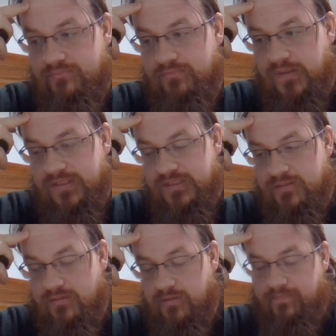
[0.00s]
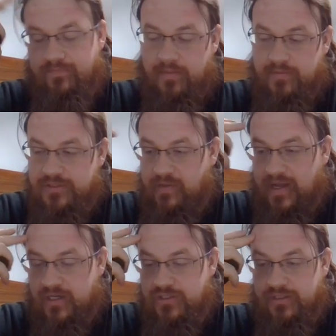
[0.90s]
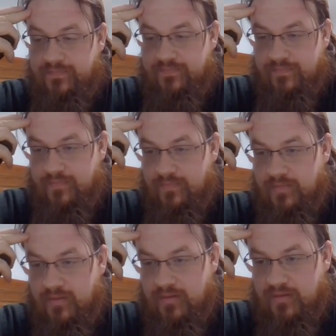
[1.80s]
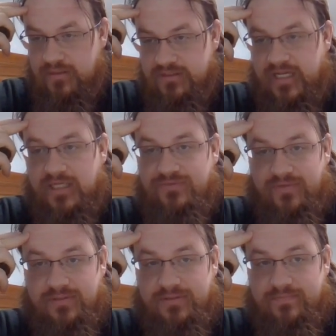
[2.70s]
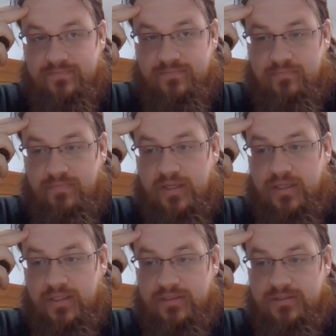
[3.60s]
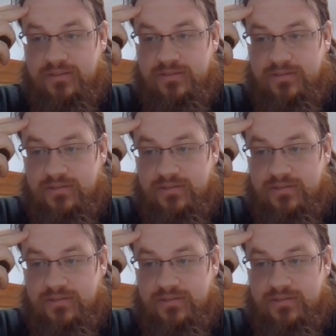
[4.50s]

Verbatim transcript: is or oh, number two actually stocks first because